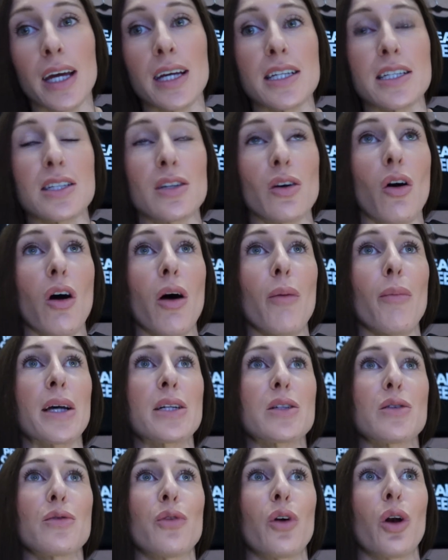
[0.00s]
He's got a
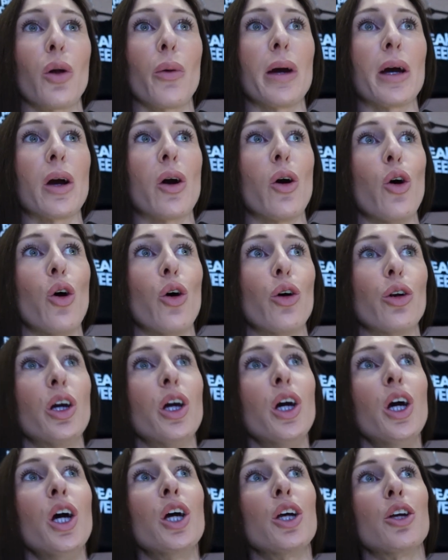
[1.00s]
massive following on
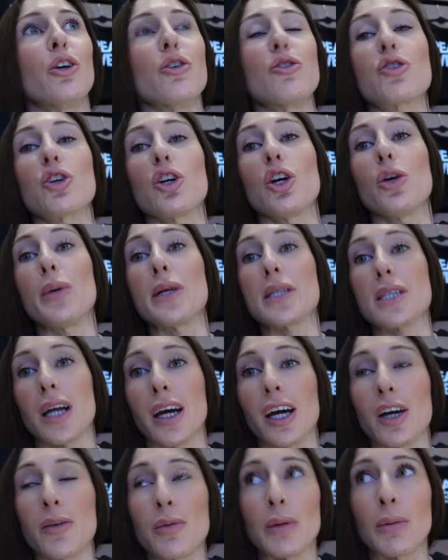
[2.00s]
YouTube. He's
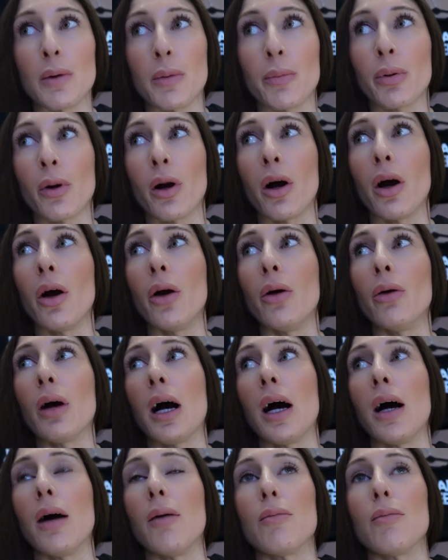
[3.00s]
an IFBB pro.